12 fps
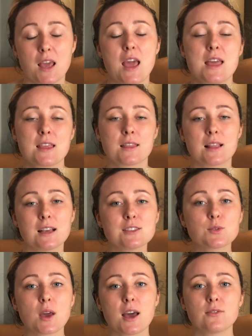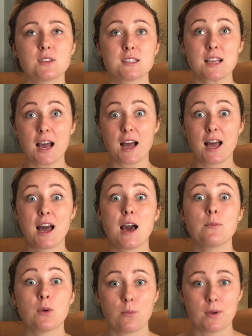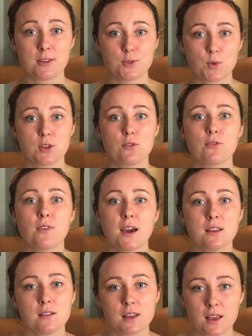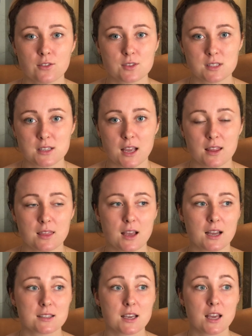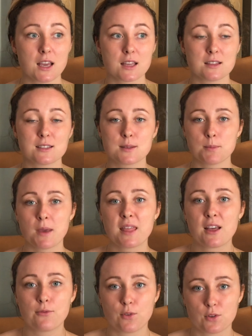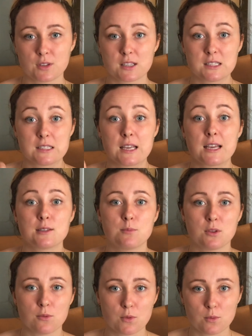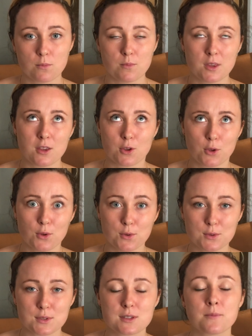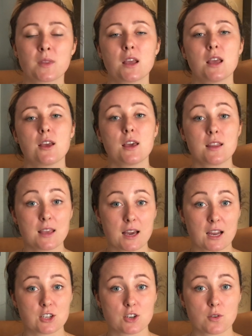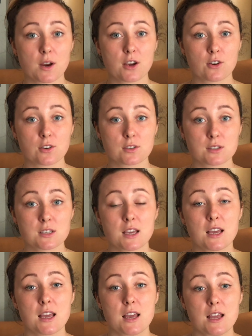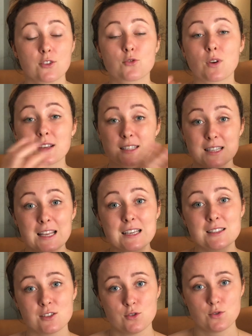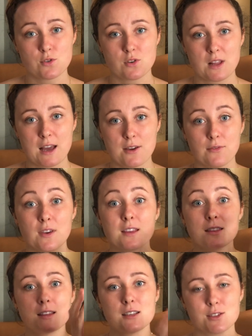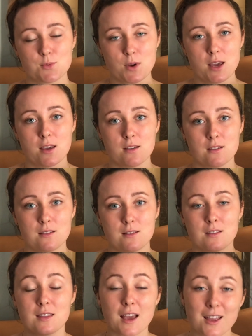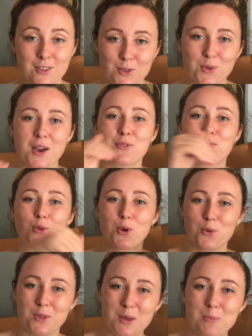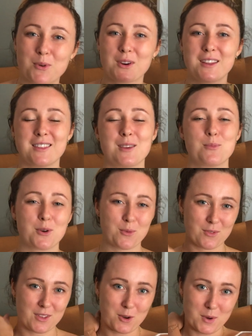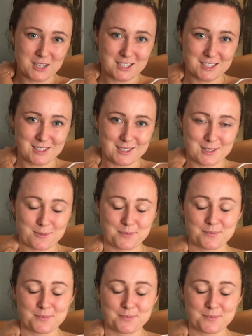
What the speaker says: And unless you have this aha moment when you finally understand that this metaphor that has been being used in the Akashic Records translates into your life in this way, then you have to go deeper and deeper with the questions.